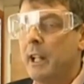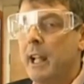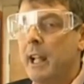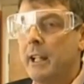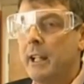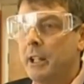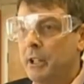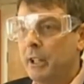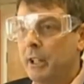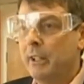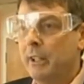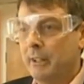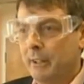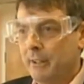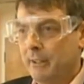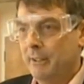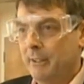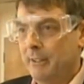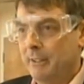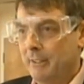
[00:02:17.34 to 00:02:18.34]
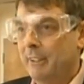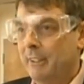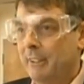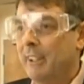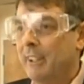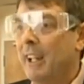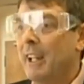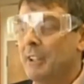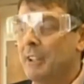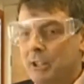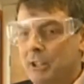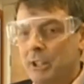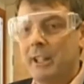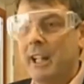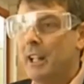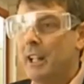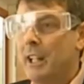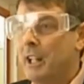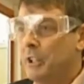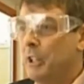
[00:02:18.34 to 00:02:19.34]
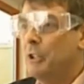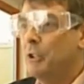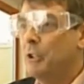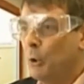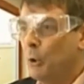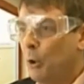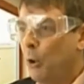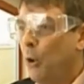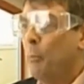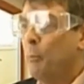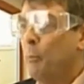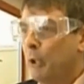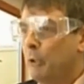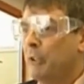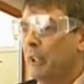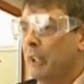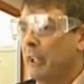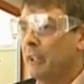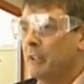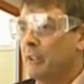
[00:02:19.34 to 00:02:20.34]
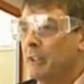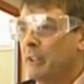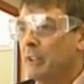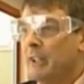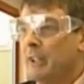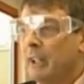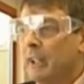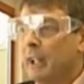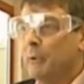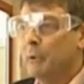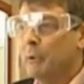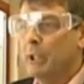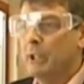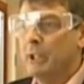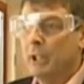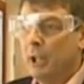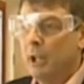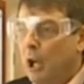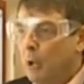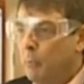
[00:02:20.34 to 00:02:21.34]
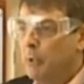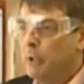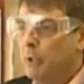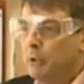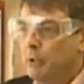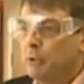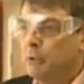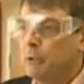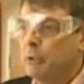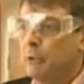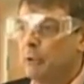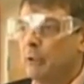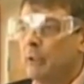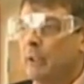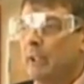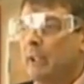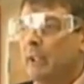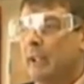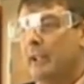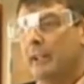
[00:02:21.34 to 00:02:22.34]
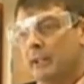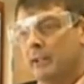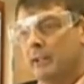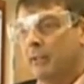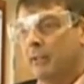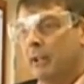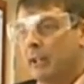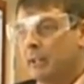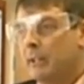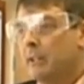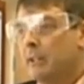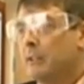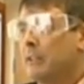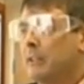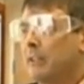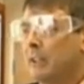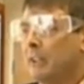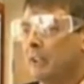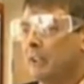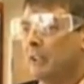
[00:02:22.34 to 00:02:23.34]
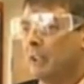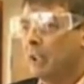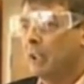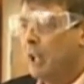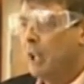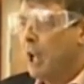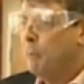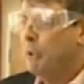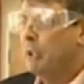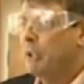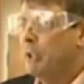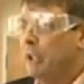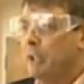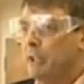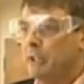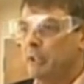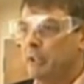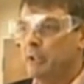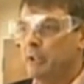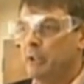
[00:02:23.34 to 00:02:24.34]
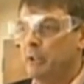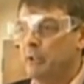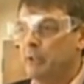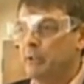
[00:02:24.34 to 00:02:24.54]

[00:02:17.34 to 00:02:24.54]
it? It's all about capturing this energy. Yes, it's an energy store process, which is carbon neutral and can fight the climate change